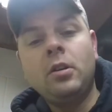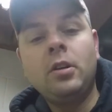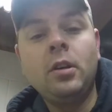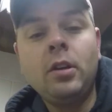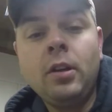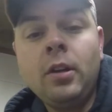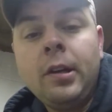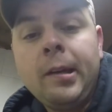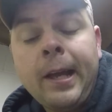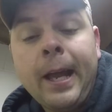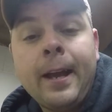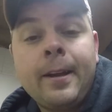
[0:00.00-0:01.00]

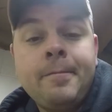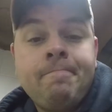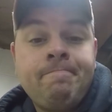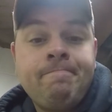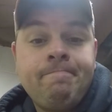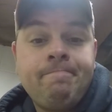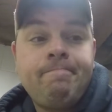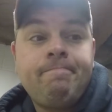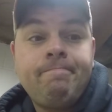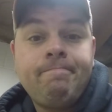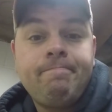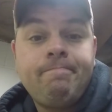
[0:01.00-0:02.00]

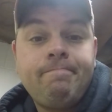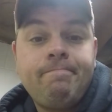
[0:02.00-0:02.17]
Nothing is said.